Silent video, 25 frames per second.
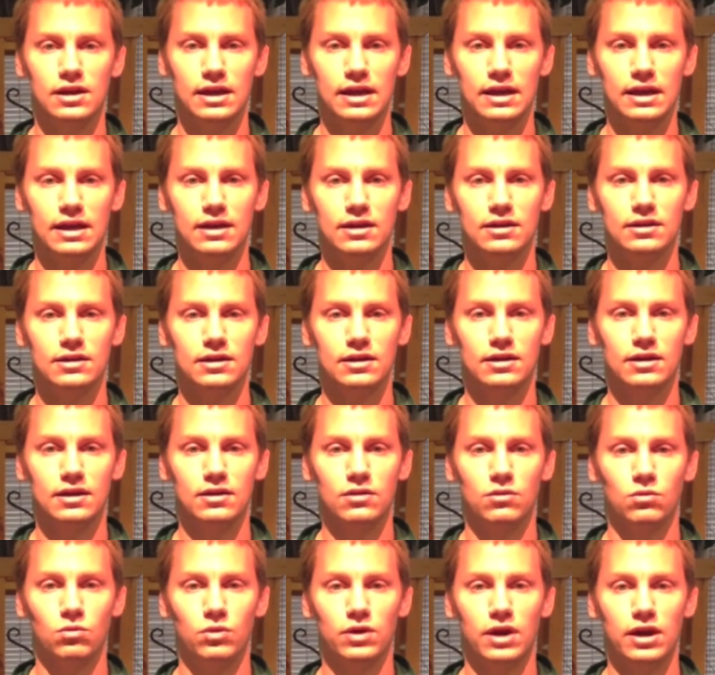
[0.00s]
and
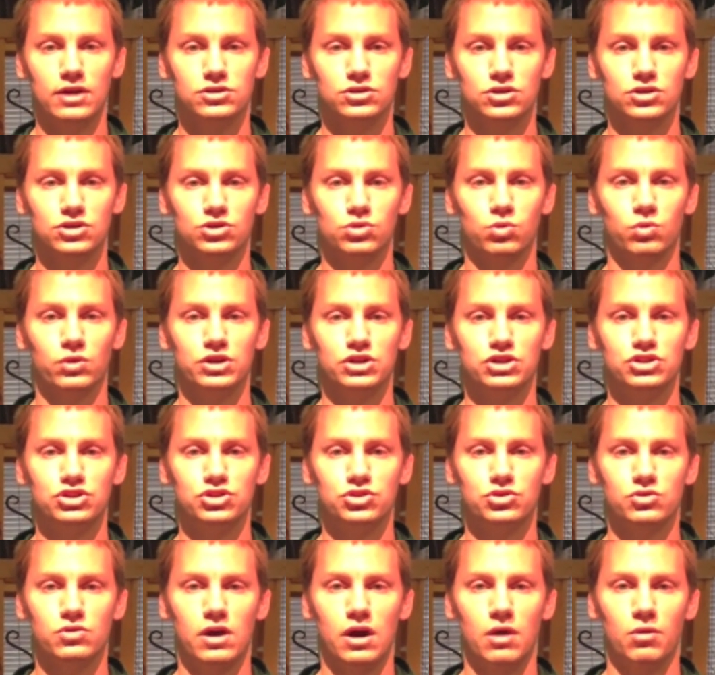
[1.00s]
when I turn
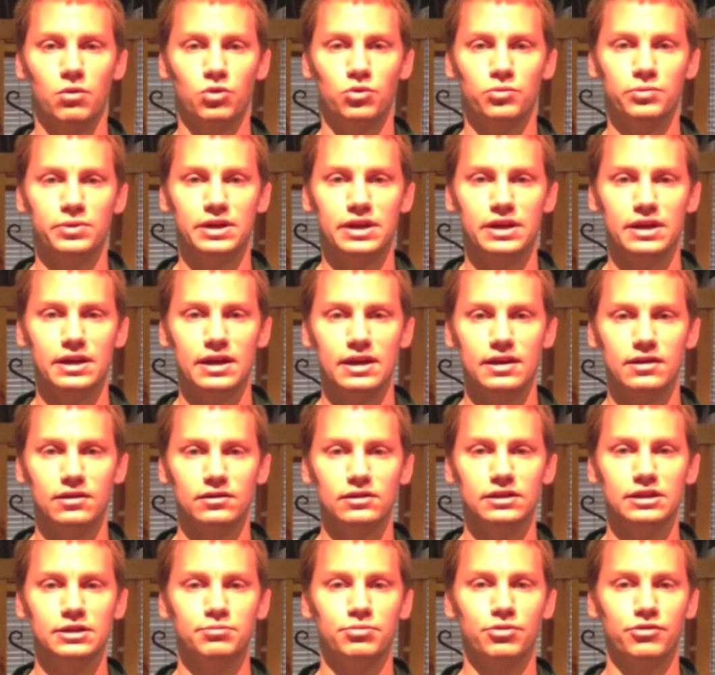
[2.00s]
22, I will be an
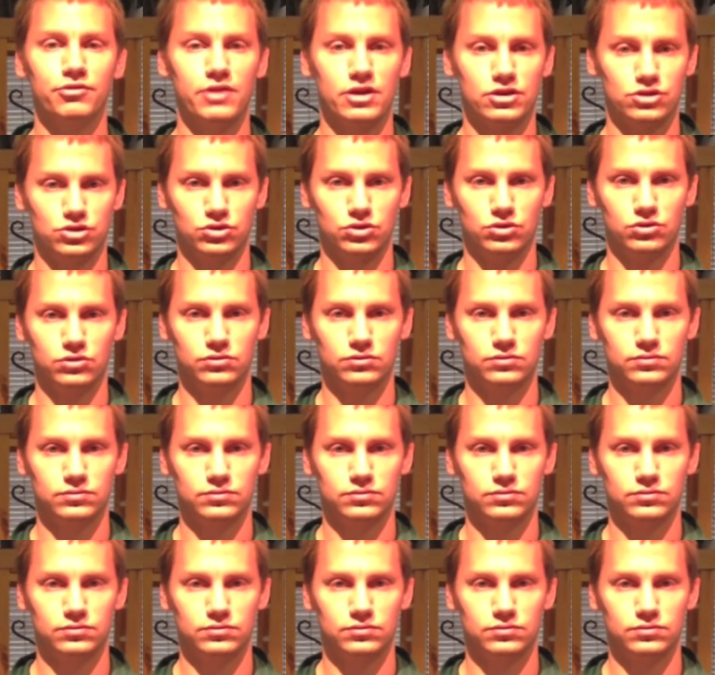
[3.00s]
elite professional.